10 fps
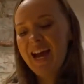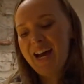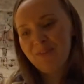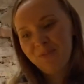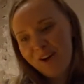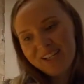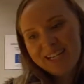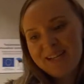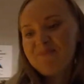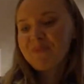And
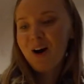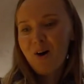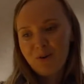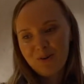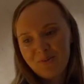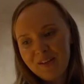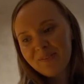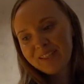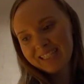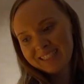finally, our
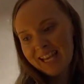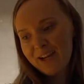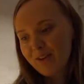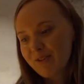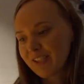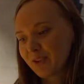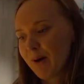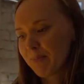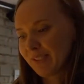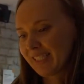5th category is
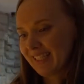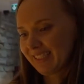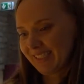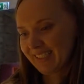represented